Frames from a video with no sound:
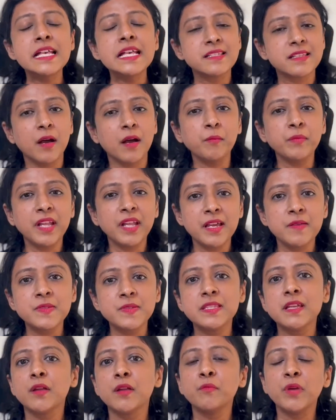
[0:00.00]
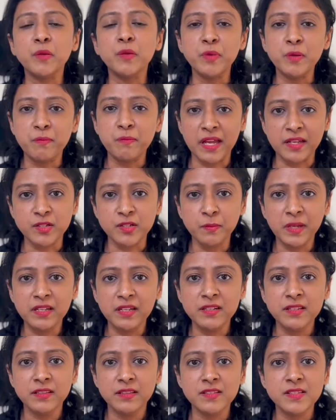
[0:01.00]
Sometimes there may be
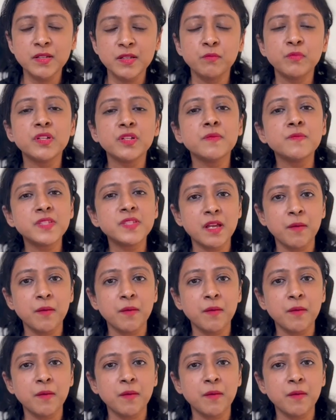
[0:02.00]
betterment in the symptoms,